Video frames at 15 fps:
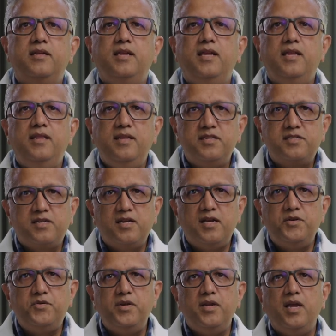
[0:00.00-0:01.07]
in this
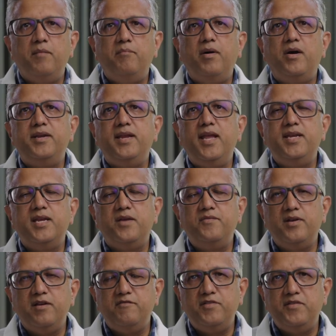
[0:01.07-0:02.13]
country about
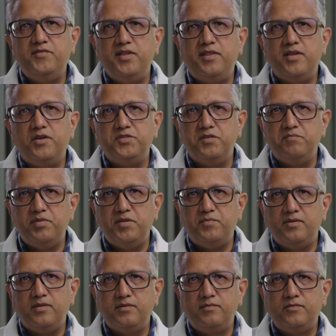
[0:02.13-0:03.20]
850,000
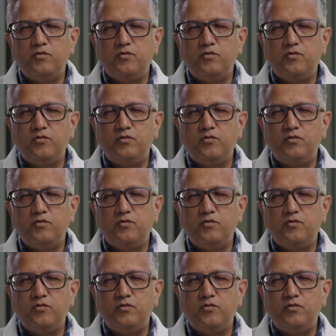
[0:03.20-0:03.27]
people.